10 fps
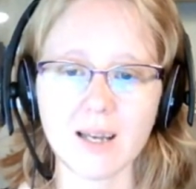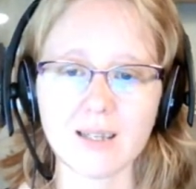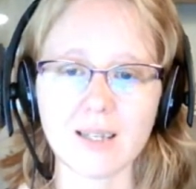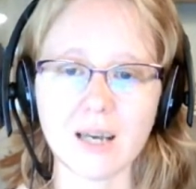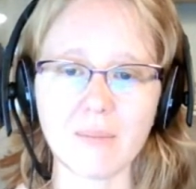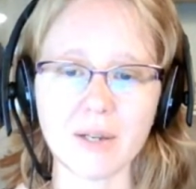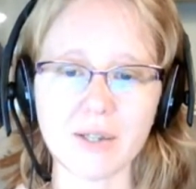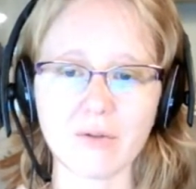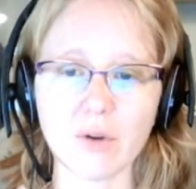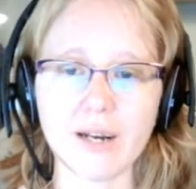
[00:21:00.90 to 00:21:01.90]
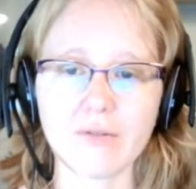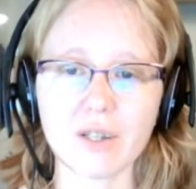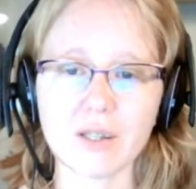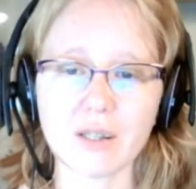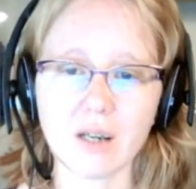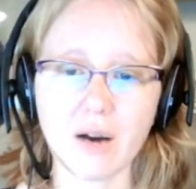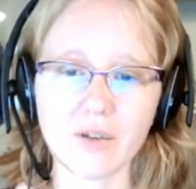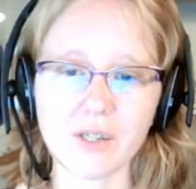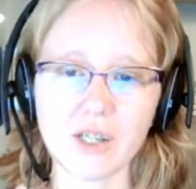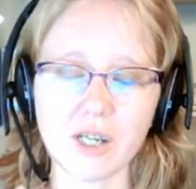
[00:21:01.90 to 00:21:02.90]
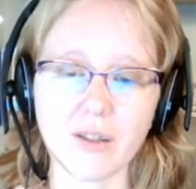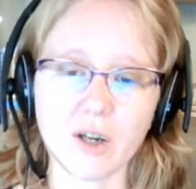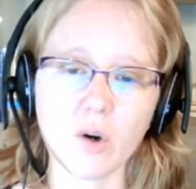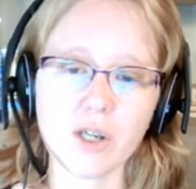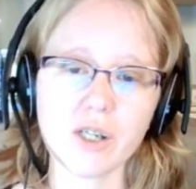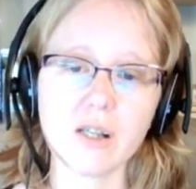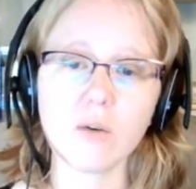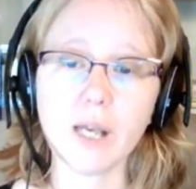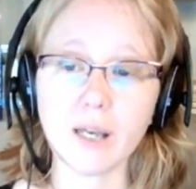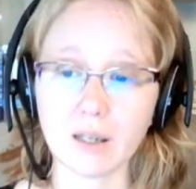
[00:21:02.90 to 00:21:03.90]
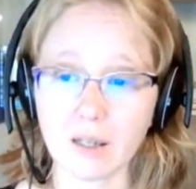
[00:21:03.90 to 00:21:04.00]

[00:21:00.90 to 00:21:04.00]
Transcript: to get myself ready for this conversation. Now, the question of the week